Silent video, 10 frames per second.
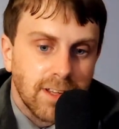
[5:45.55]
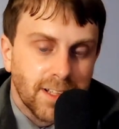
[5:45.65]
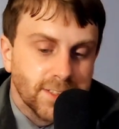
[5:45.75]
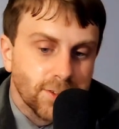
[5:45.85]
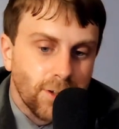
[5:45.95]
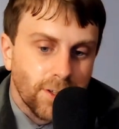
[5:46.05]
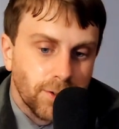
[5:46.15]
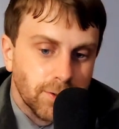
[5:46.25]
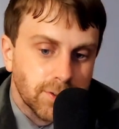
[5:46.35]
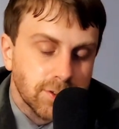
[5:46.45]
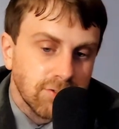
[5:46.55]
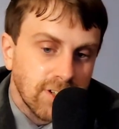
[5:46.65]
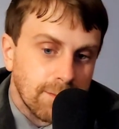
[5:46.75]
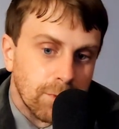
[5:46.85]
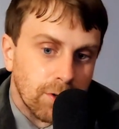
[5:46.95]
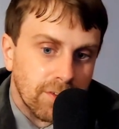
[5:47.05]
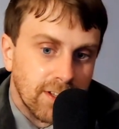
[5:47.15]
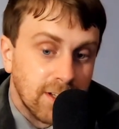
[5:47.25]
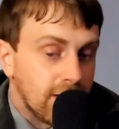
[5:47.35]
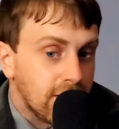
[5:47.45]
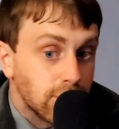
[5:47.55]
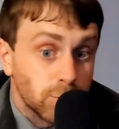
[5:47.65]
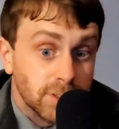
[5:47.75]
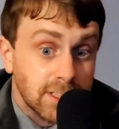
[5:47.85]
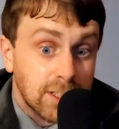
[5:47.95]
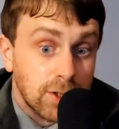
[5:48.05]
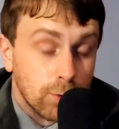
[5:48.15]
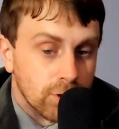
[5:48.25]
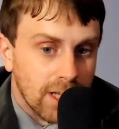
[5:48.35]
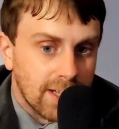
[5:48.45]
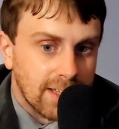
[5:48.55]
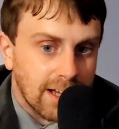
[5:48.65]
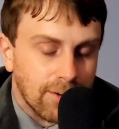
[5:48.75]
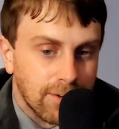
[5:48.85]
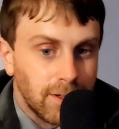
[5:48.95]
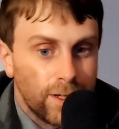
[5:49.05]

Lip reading: and I saw the new Scream movie, which was a huge letdown.